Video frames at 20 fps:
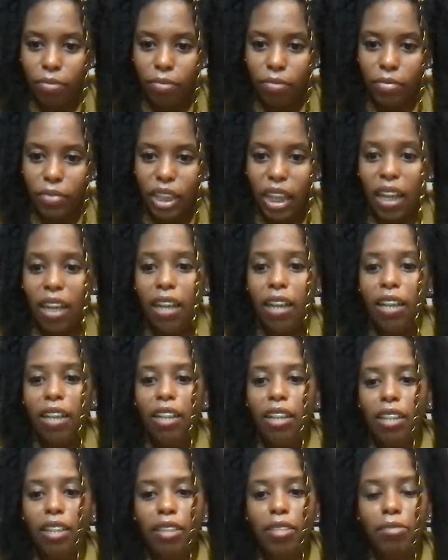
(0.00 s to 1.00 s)

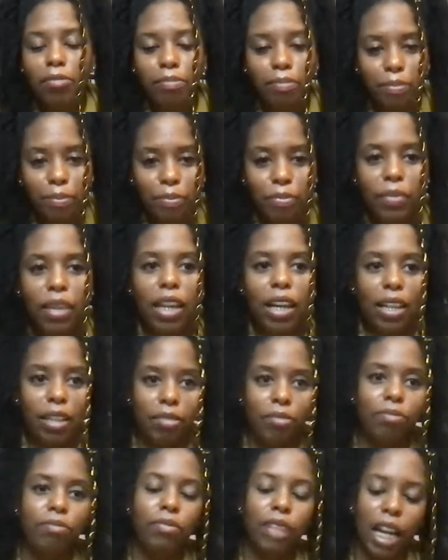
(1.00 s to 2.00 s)
Oh, yeah.
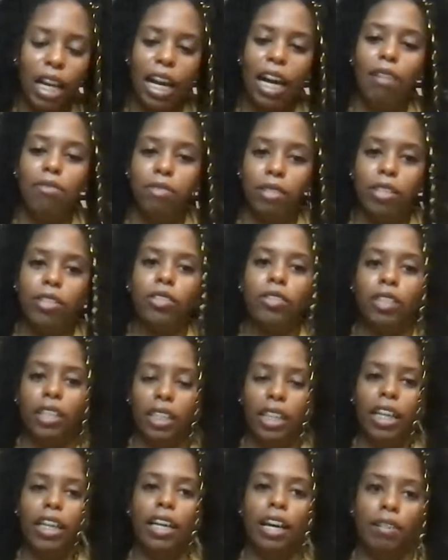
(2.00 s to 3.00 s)
Nah, I feel you on
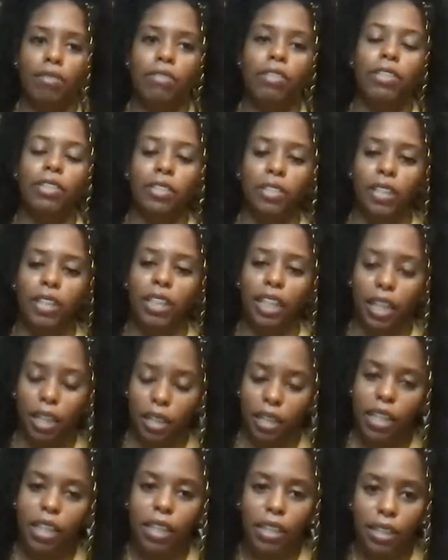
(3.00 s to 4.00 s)
that. I feel you on that.
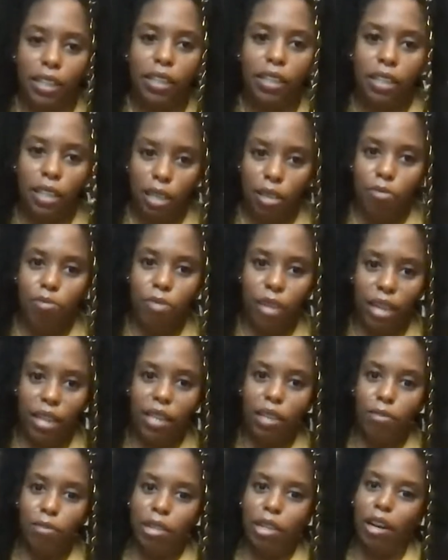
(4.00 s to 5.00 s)
Yeah.
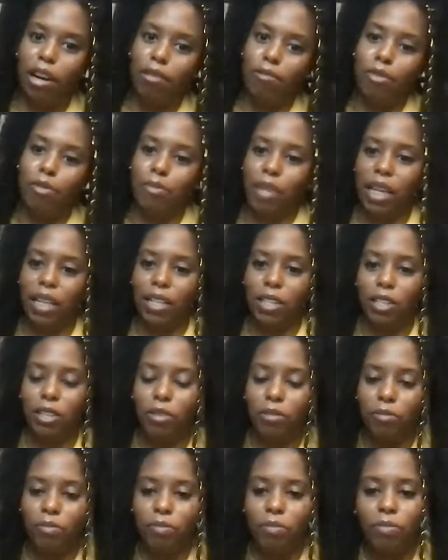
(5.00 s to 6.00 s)
Pandemic called me back
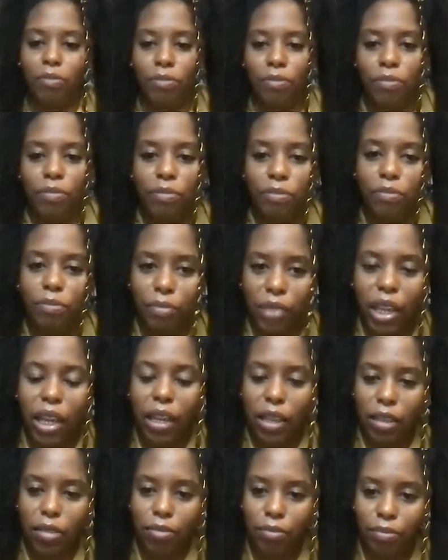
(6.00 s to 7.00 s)
too. Yeah.
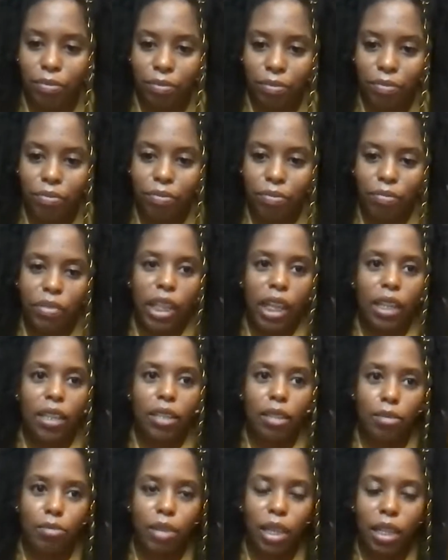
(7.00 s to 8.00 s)
Yeah.
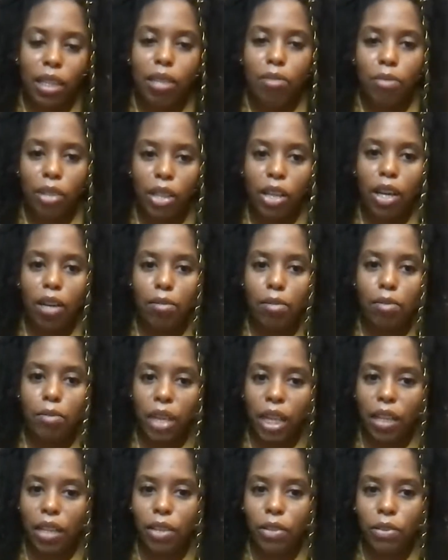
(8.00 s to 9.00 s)
The pandemic called me
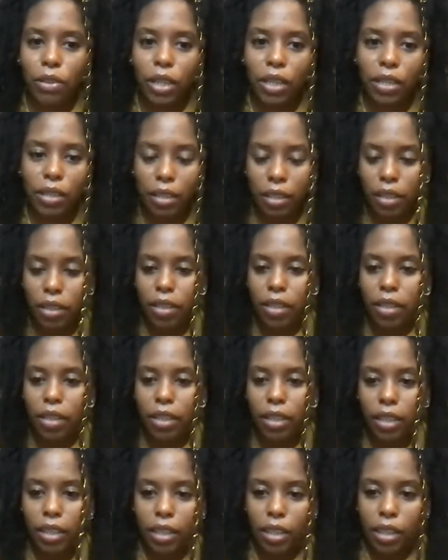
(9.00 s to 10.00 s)
back as well.
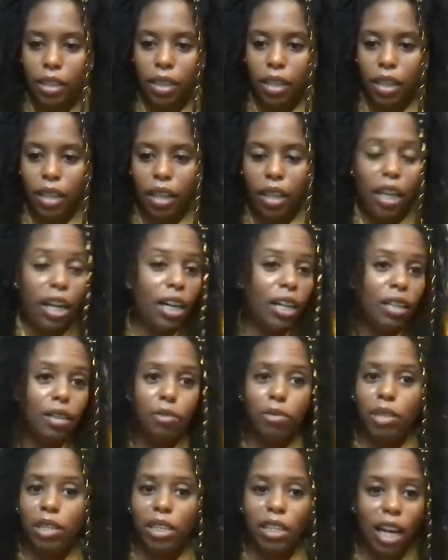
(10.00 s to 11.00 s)
It
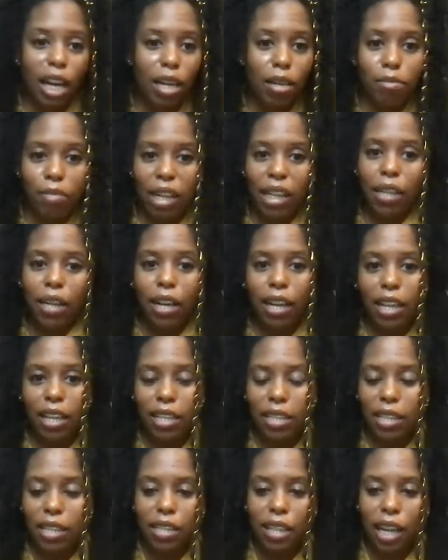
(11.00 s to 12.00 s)
was not in my cards
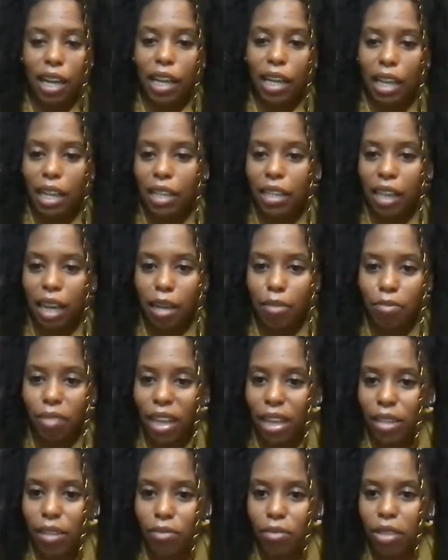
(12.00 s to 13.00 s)
as I
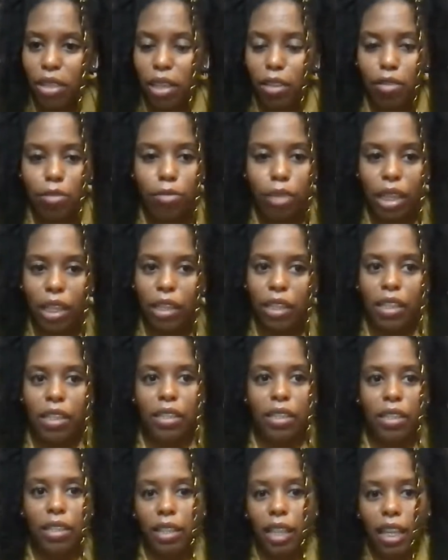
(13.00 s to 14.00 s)
imagined with everybody
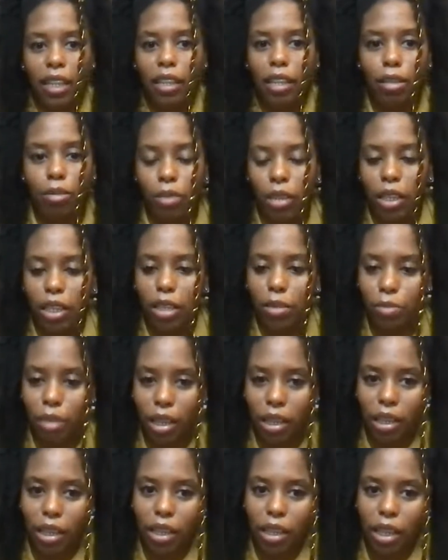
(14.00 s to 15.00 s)
else. Like no one
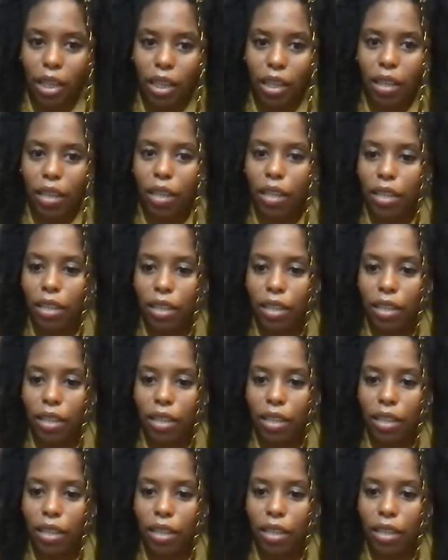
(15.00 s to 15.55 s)
expected that at all.